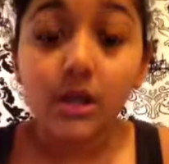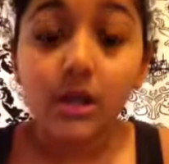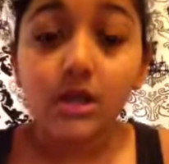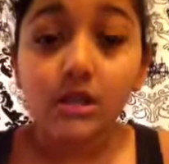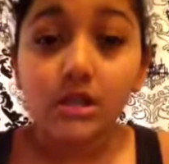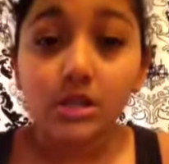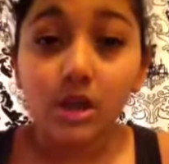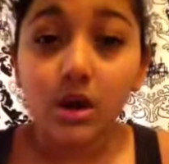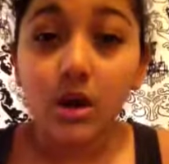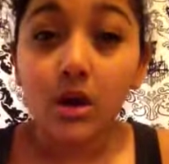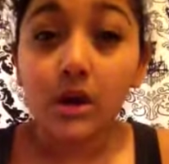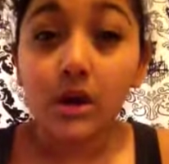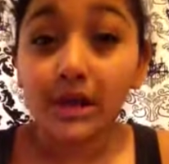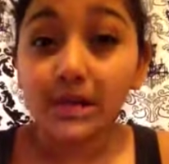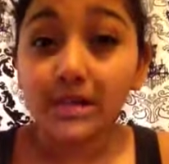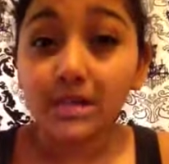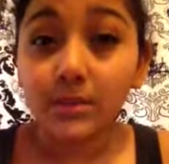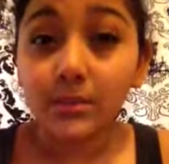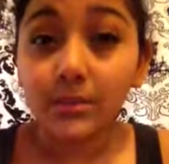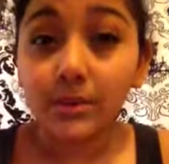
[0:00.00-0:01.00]
So I
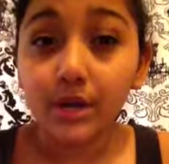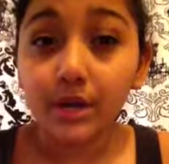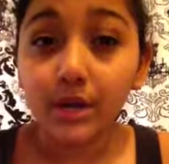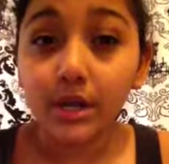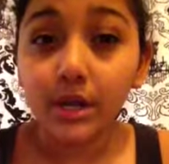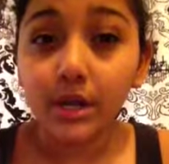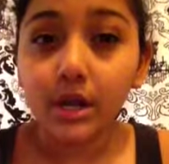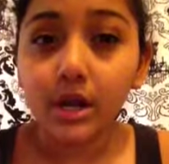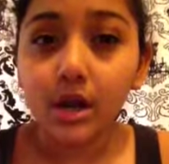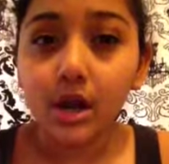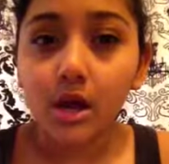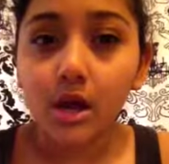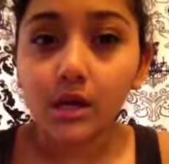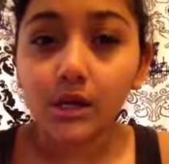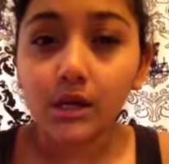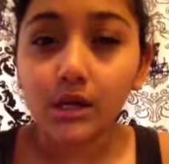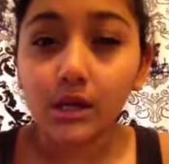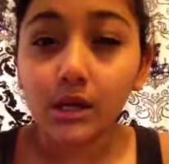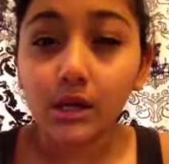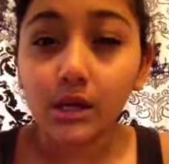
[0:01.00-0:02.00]
guess I'll put it
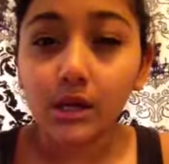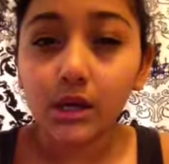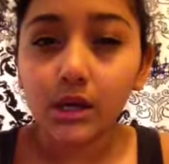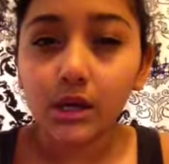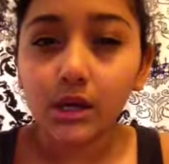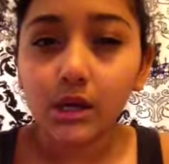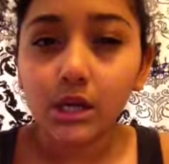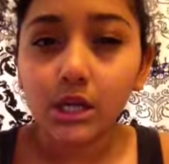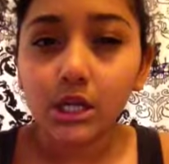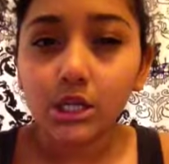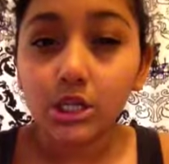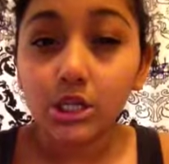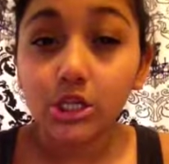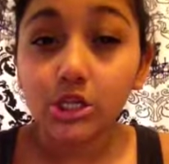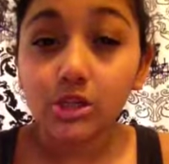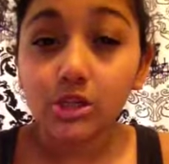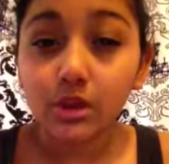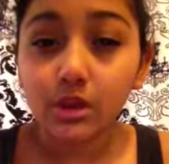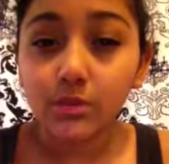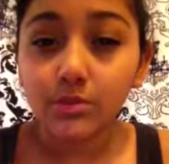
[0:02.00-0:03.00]
on the
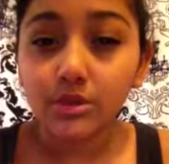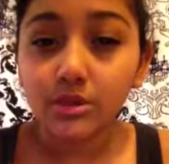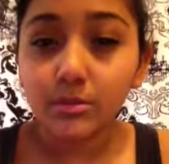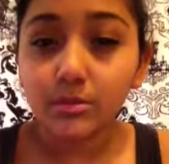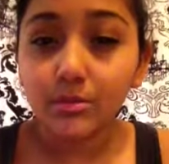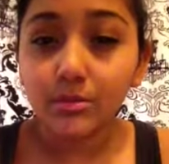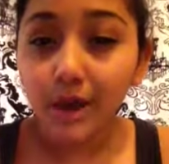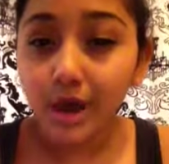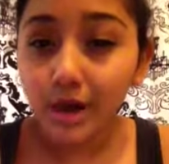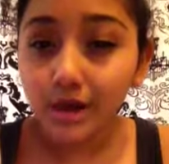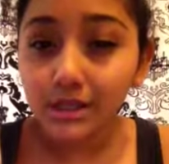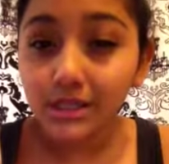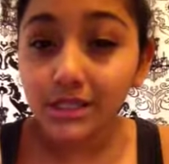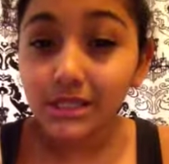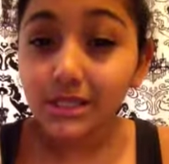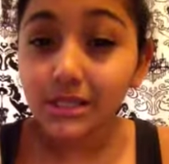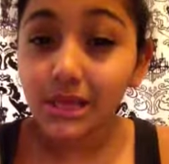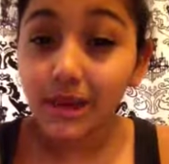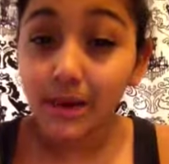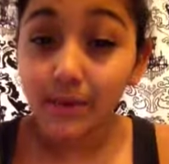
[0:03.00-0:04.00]
description box
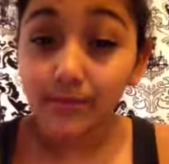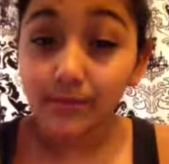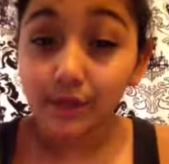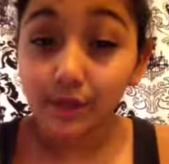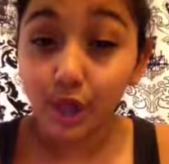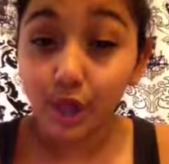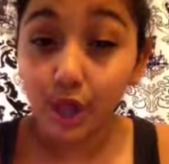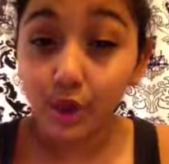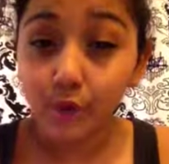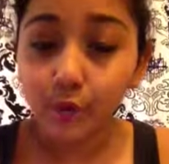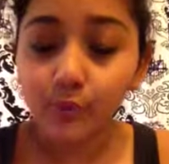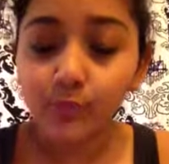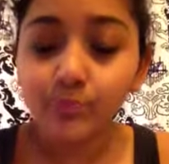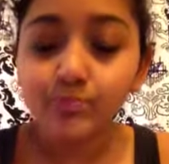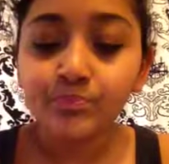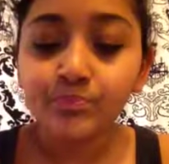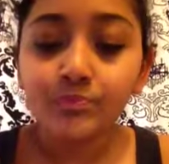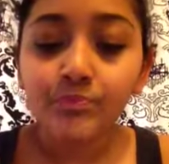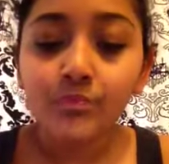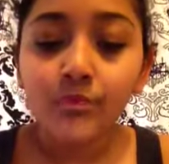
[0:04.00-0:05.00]
down below
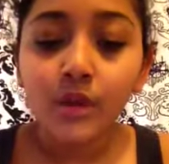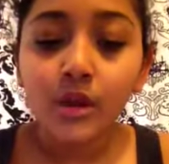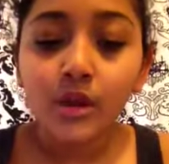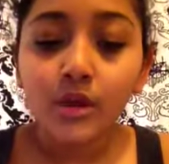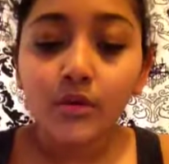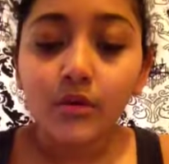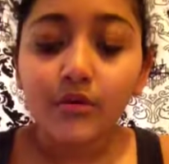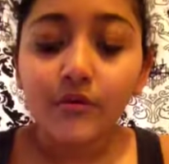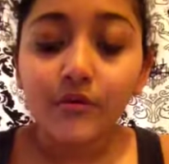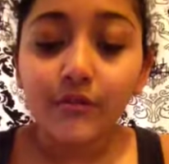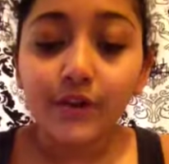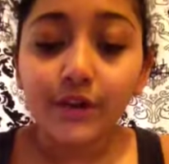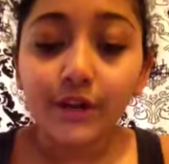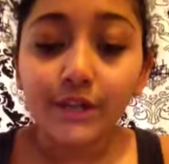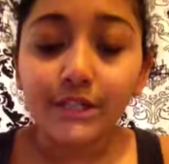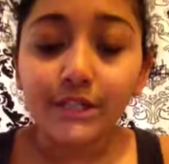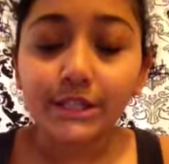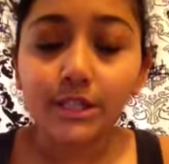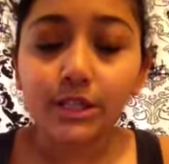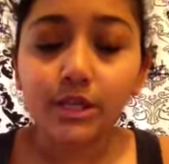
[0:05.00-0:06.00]
for you
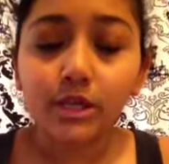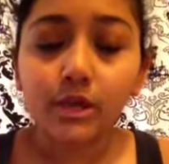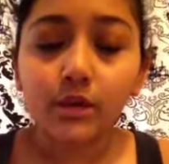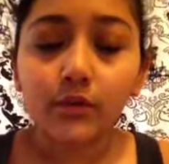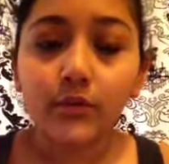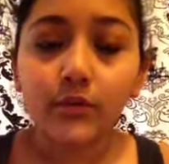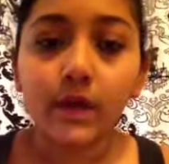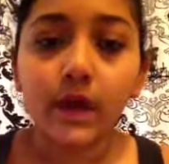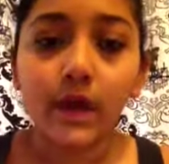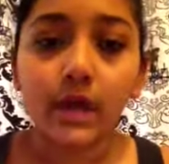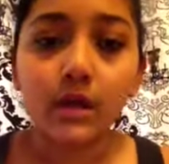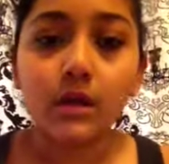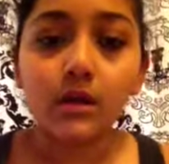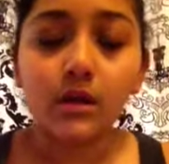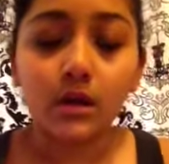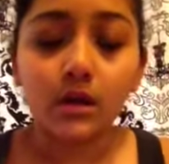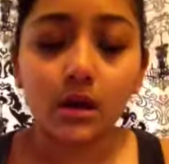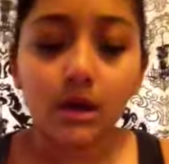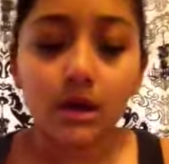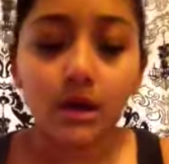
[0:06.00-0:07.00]
guys to know that,
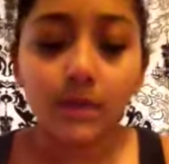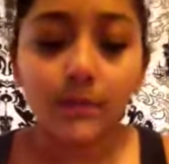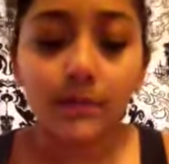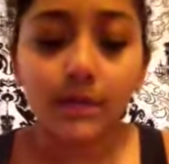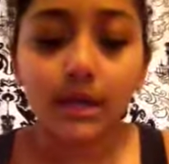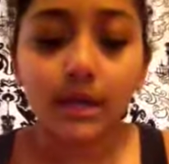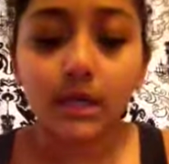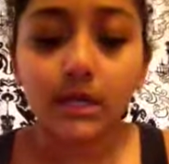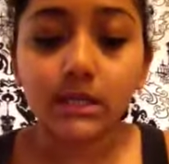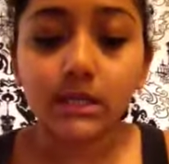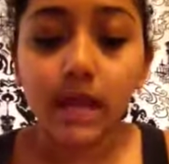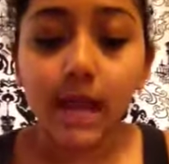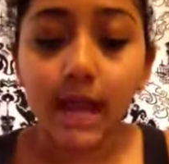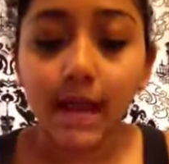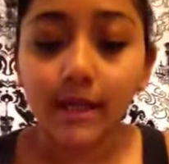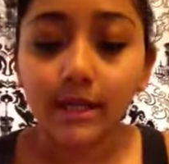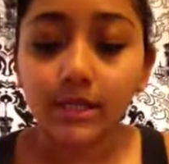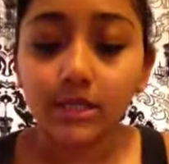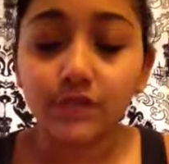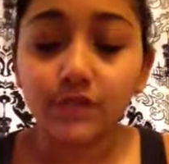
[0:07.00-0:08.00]
because
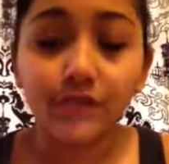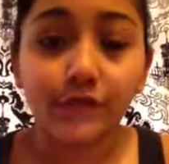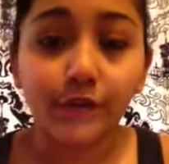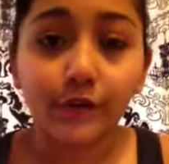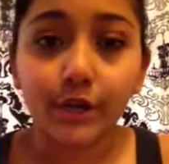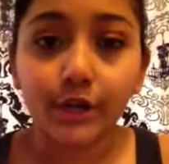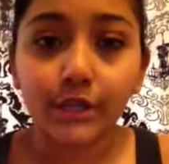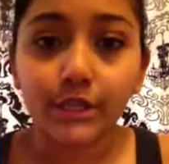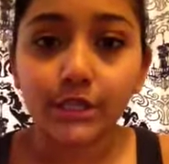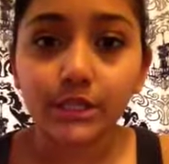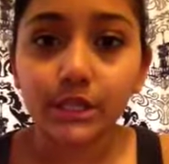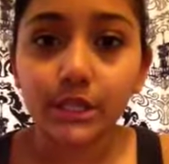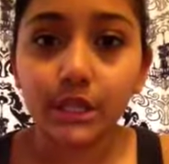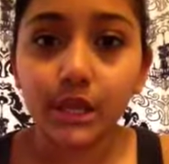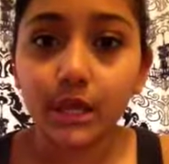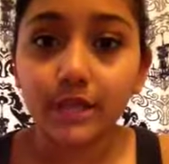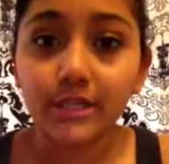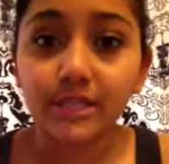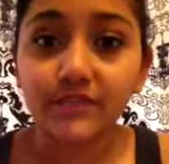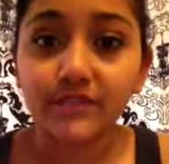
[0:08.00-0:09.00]
I just forgot
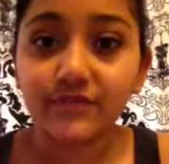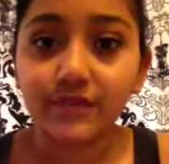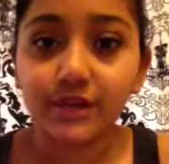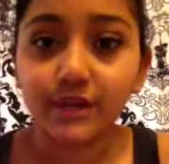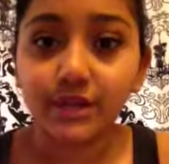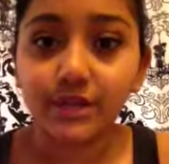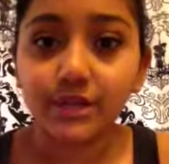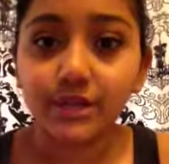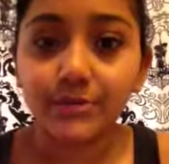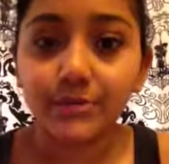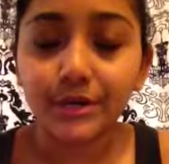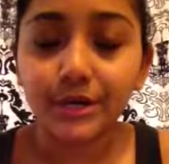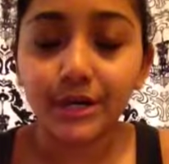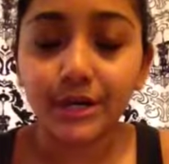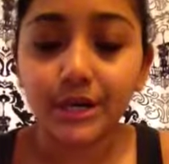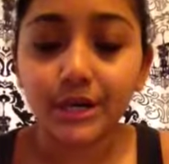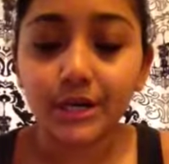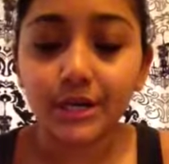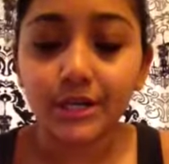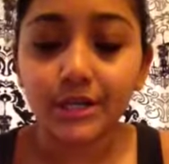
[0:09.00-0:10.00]
to put
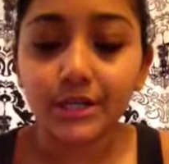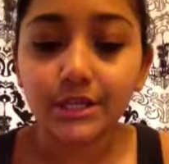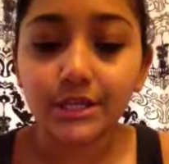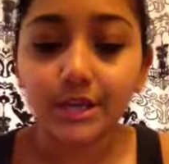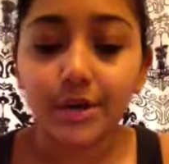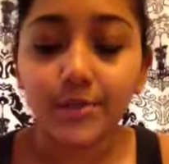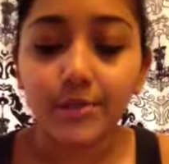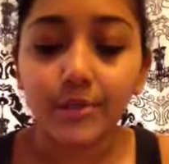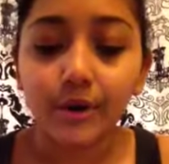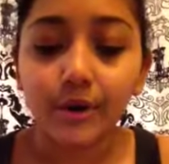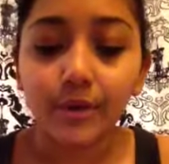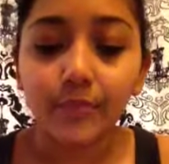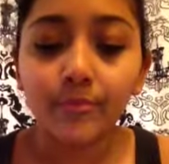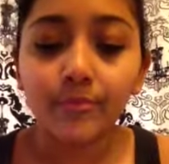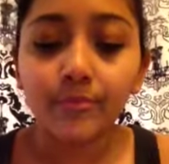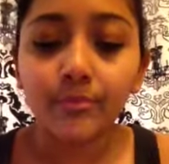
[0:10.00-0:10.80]
it on the down bar.